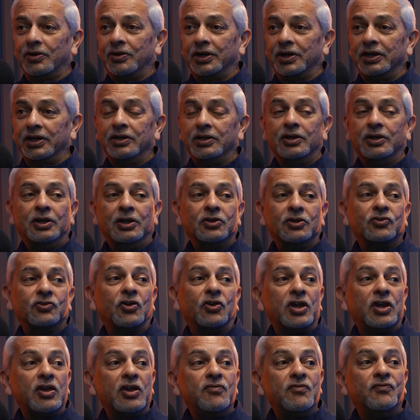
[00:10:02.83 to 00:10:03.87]
right? So
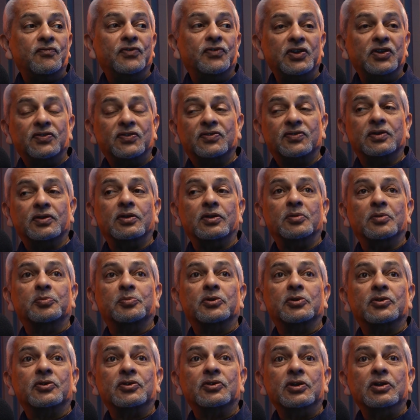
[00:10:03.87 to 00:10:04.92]
every single
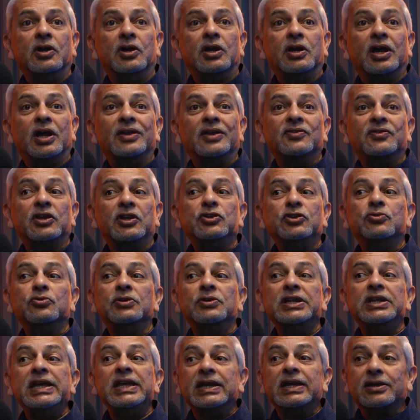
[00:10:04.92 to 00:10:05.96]
person has a
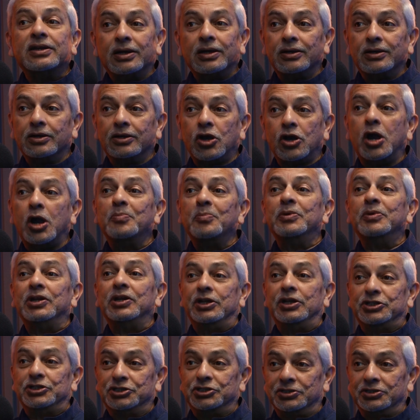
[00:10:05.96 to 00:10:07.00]
unique
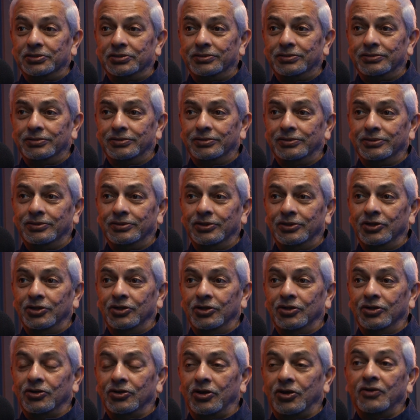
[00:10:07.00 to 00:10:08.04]
combination
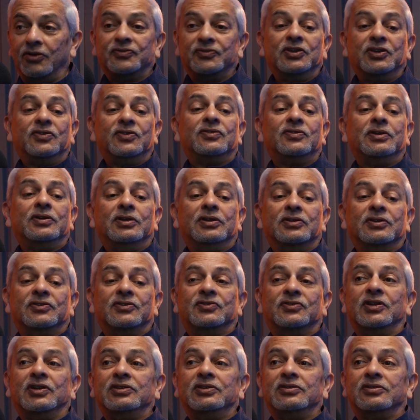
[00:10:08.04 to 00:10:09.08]
of this
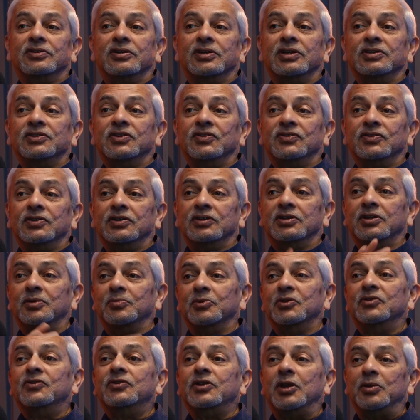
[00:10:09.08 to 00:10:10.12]
sat, rajas, and
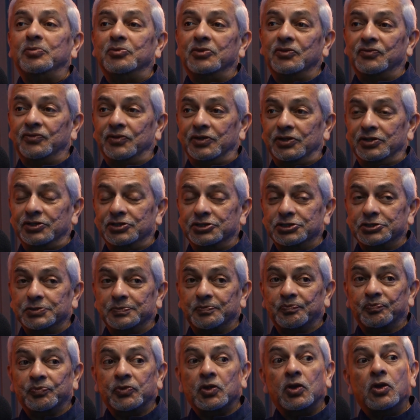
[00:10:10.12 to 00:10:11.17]
tamas types of energy.
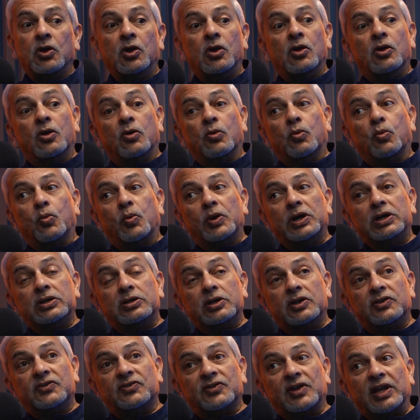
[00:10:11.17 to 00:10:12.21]
What the
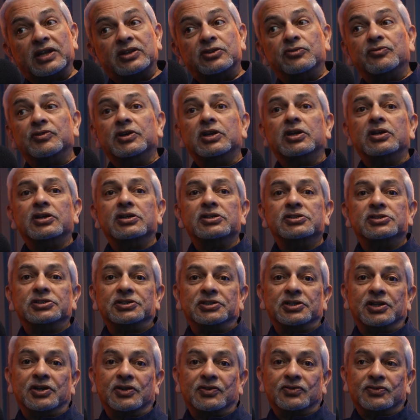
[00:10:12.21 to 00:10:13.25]
sattvic energy
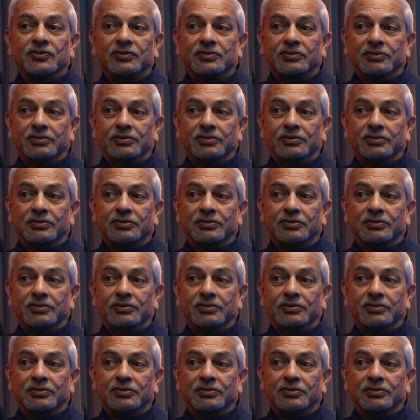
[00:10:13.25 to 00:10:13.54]
does